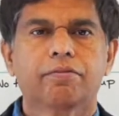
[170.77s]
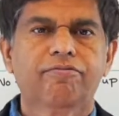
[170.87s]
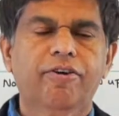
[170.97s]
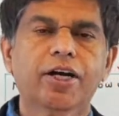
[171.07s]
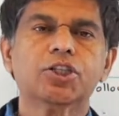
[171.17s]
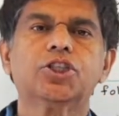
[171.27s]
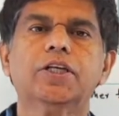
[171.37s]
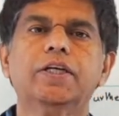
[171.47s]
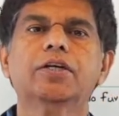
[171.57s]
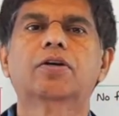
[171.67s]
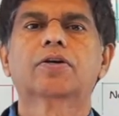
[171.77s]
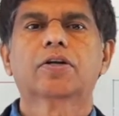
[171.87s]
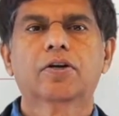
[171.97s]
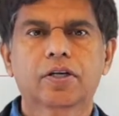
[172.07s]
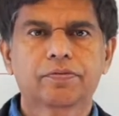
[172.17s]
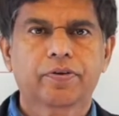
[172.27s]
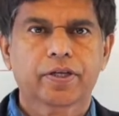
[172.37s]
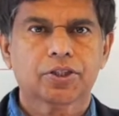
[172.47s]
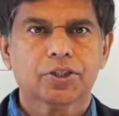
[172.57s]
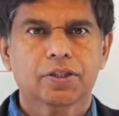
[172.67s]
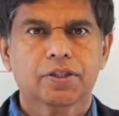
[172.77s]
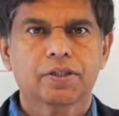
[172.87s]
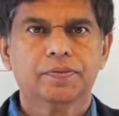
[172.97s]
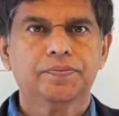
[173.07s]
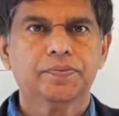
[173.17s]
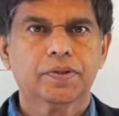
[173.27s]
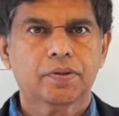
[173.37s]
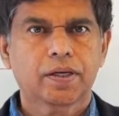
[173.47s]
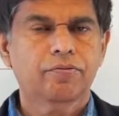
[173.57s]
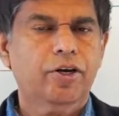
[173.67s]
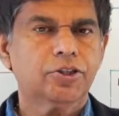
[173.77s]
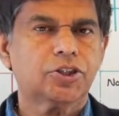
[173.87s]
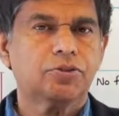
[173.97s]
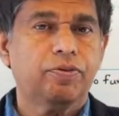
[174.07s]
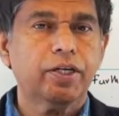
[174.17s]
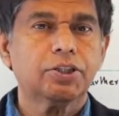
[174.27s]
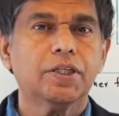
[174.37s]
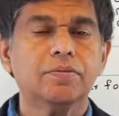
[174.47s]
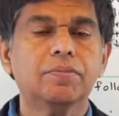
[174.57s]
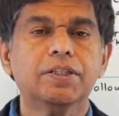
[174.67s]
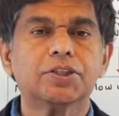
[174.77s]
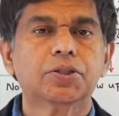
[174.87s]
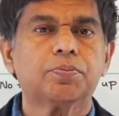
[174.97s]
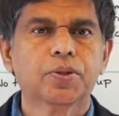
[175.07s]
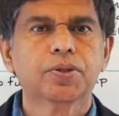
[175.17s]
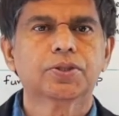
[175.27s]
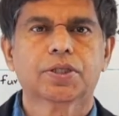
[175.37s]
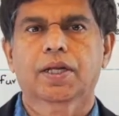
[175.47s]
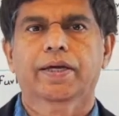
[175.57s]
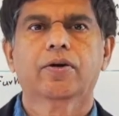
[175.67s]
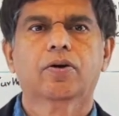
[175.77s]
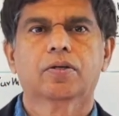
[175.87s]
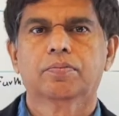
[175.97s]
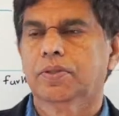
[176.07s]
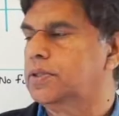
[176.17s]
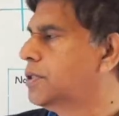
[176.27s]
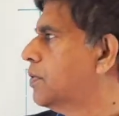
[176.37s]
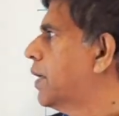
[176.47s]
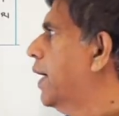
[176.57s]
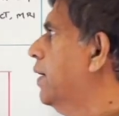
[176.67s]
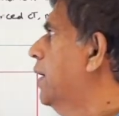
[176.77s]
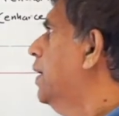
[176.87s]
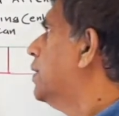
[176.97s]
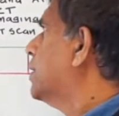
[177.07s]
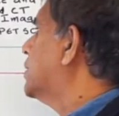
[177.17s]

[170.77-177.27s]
a functioning or non-functioning. Okay, Fun functioning means producing like hormones. Okay, the